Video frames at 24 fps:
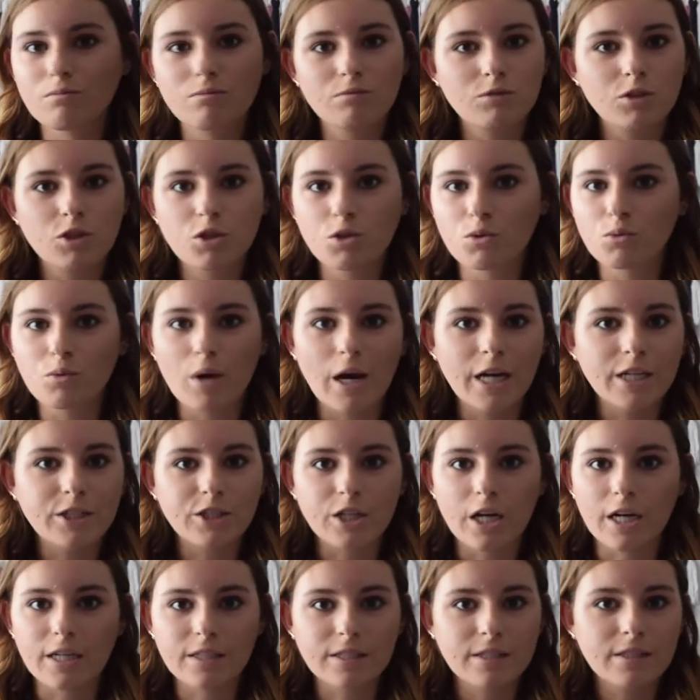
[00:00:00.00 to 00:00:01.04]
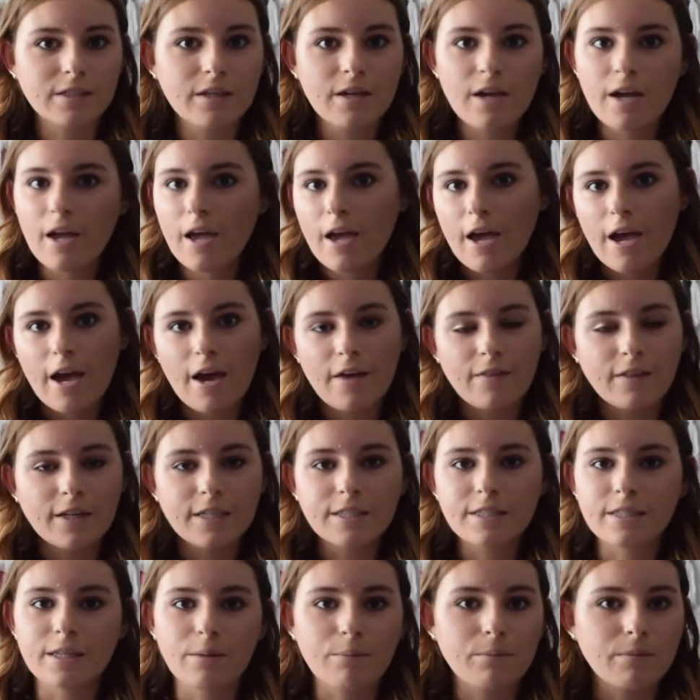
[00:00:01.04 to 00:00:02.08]
two wide shots
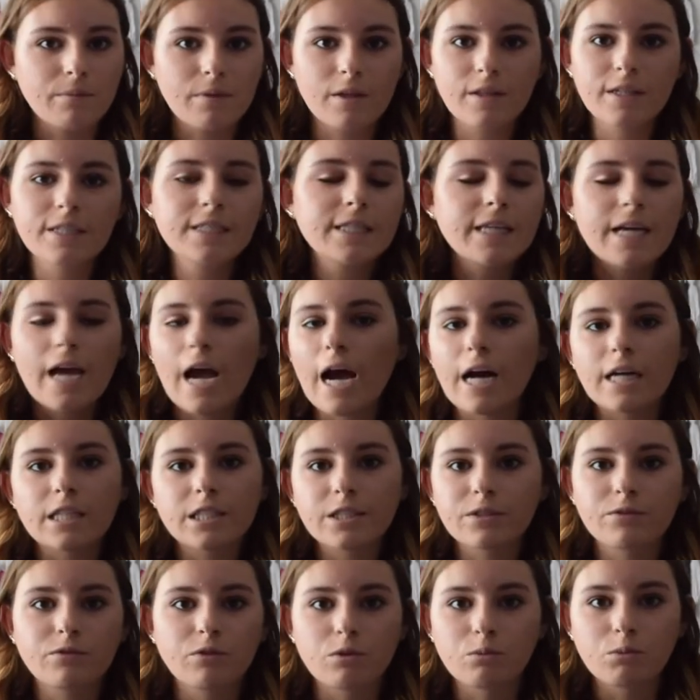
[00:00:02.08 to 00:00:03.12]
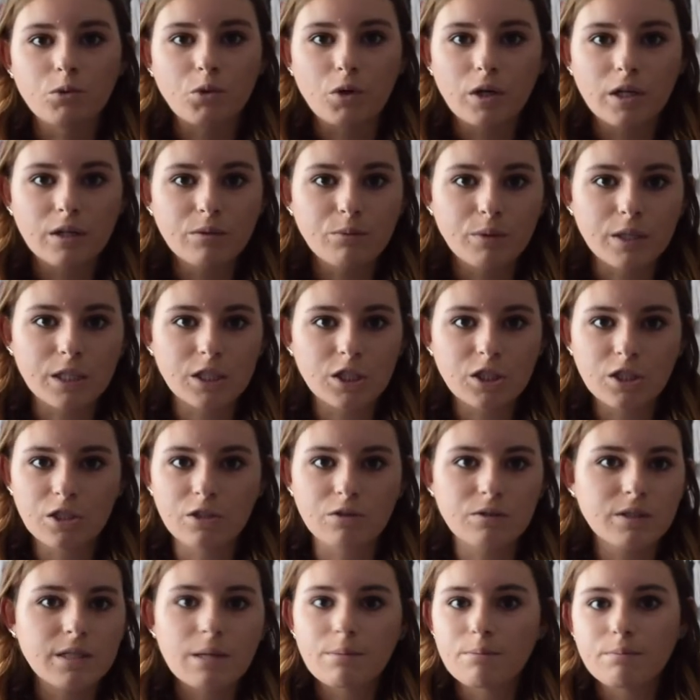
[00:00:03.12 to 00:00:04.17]
unless they ask for more, which you
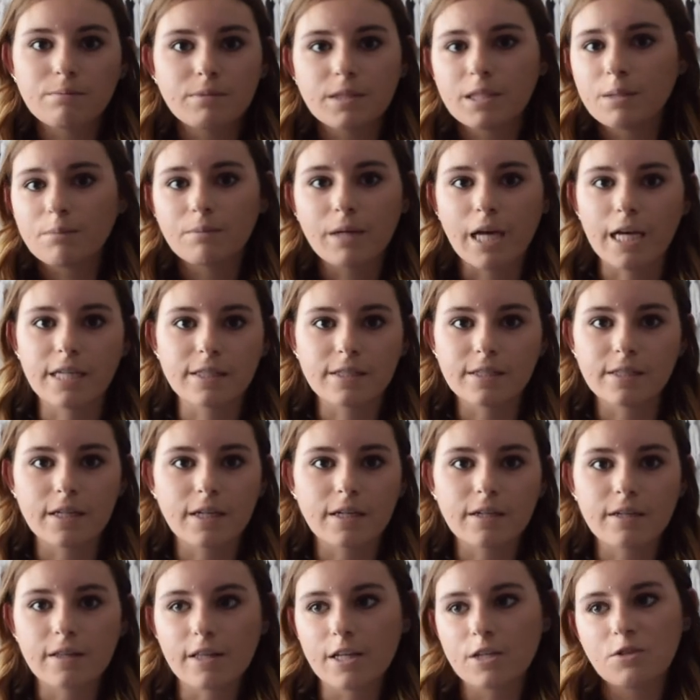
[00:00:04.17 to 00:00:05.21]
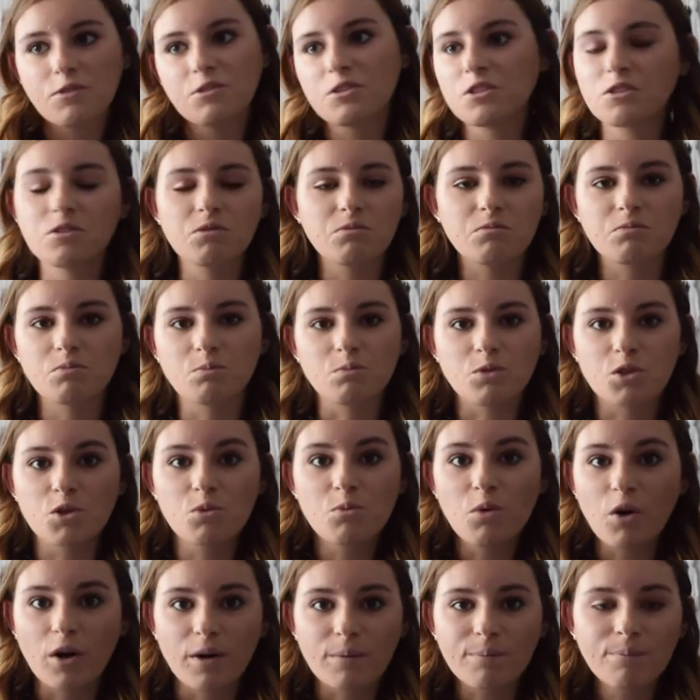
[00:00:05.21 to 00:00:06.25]
know some guests did, and then you just do
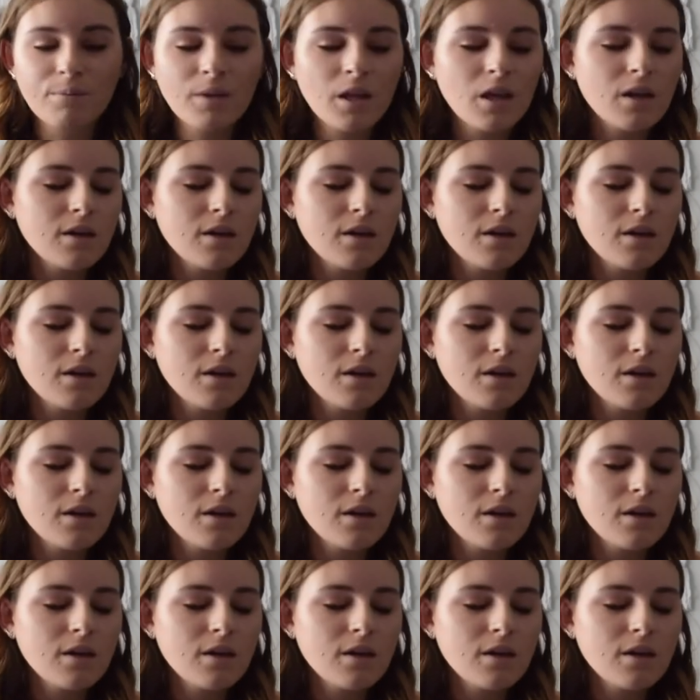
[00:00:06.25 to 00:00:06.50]
more.